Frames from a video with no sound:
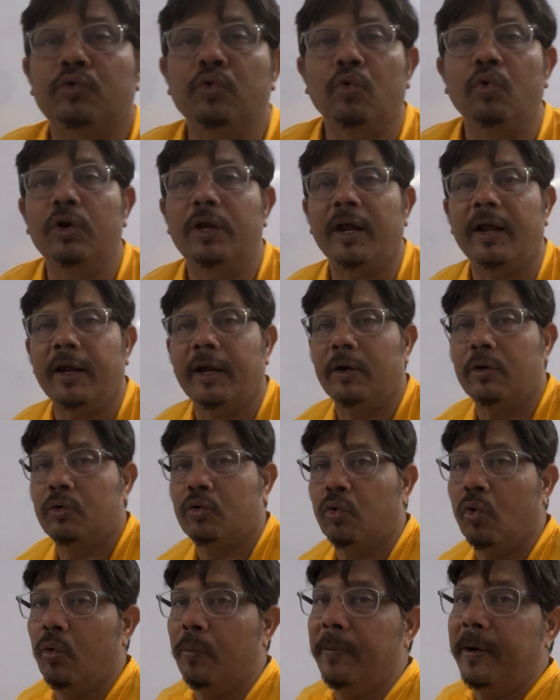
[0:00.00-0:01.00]

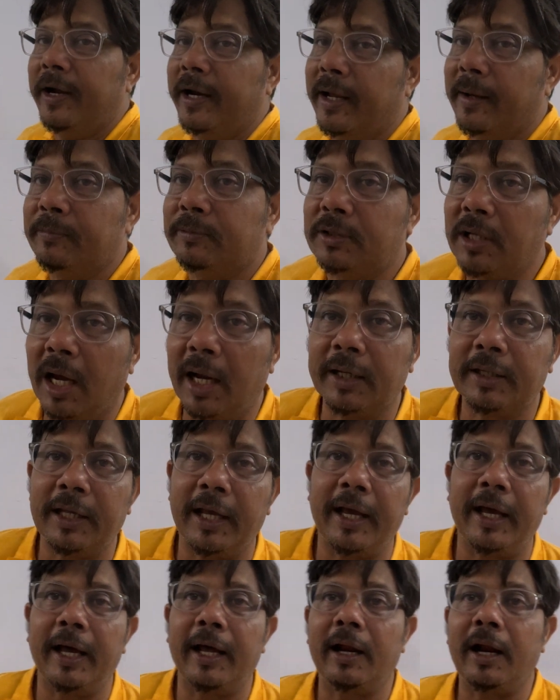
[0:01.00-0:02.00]
two mediums are
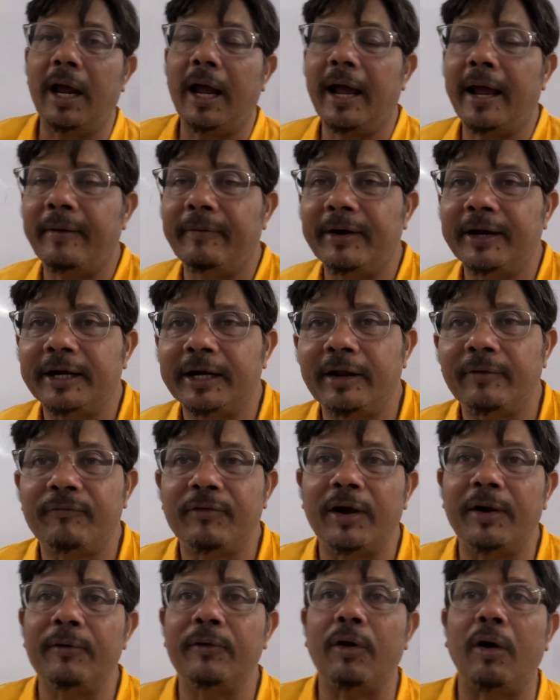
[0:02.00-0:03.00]
there having
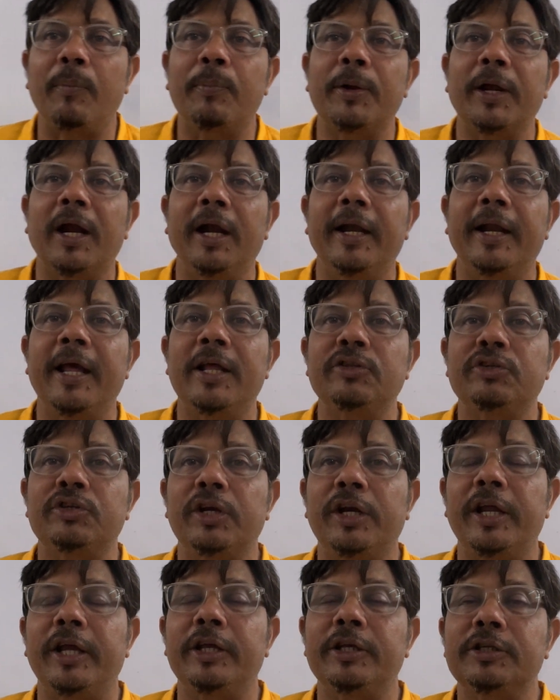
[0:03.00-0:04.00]
different optical
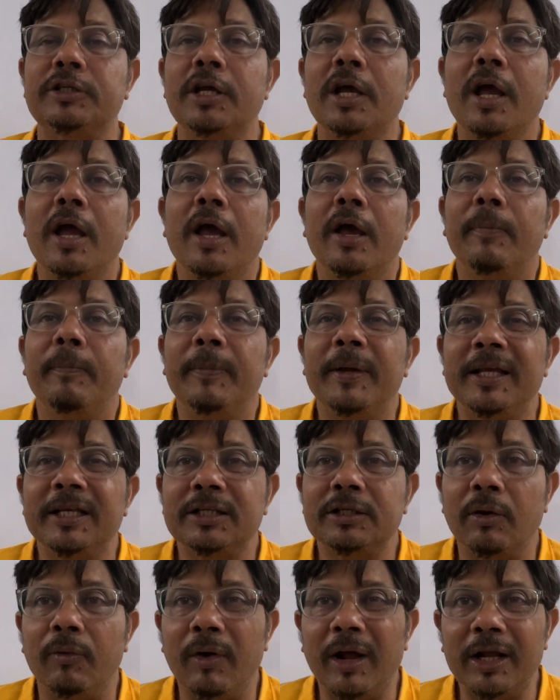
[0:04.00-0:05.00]
densities,
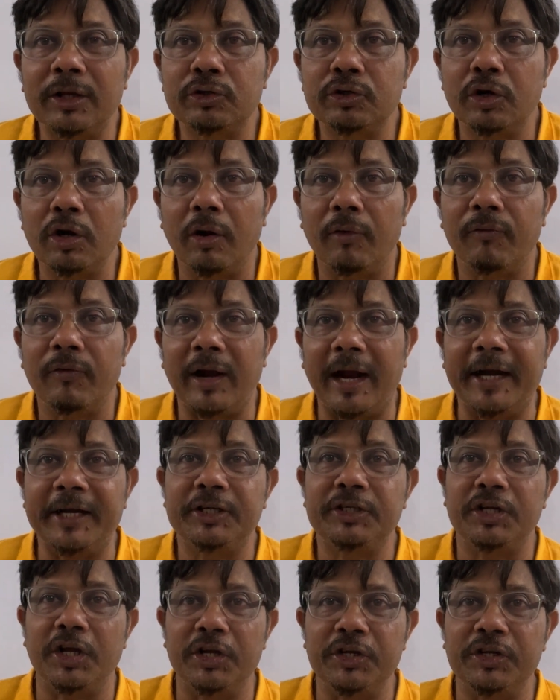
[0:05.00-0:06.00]
means the velocity of
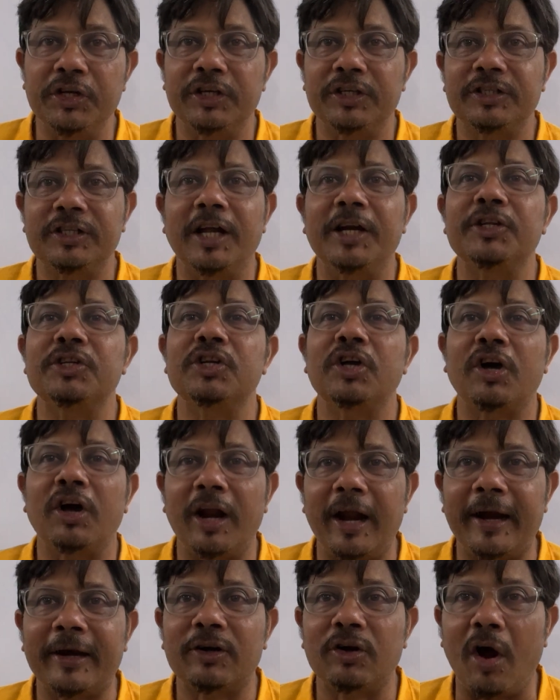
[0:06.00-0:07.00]
light changes. That is the
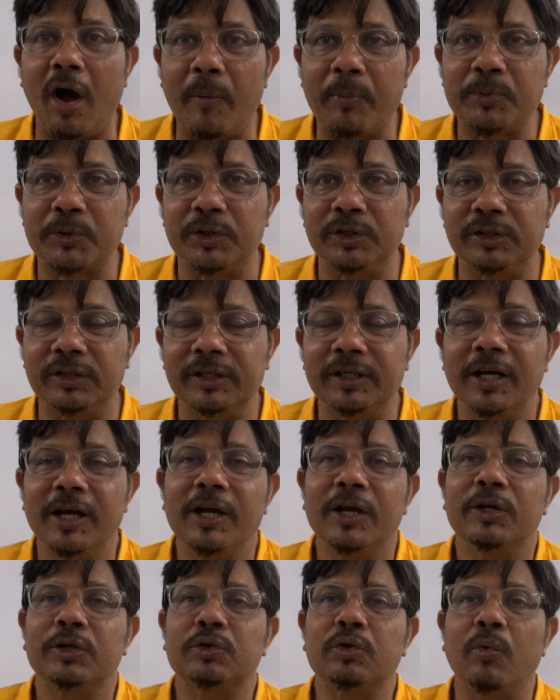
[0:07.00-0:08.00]
correct option.
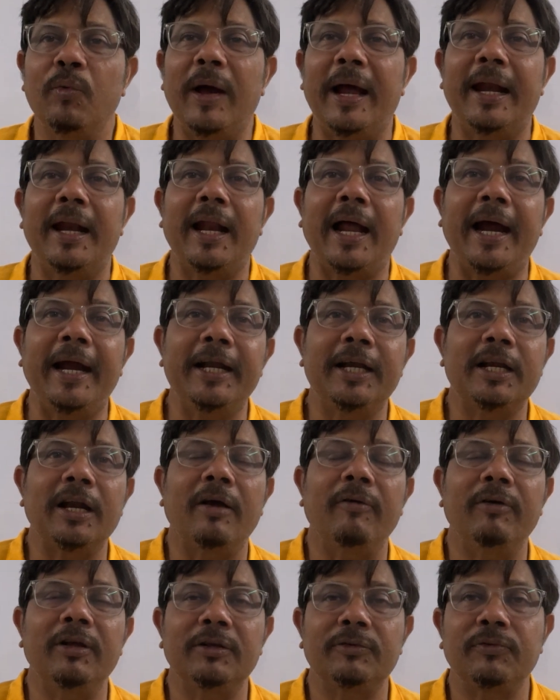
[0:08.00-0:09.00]
So when light
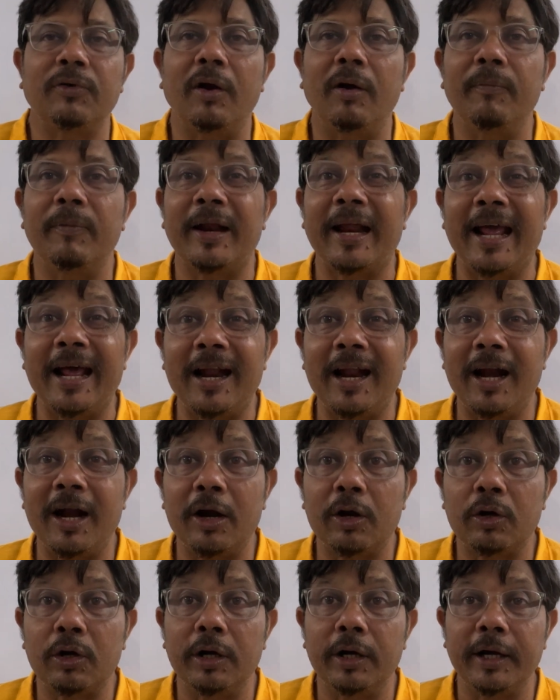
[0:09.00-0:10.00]
travels from rarer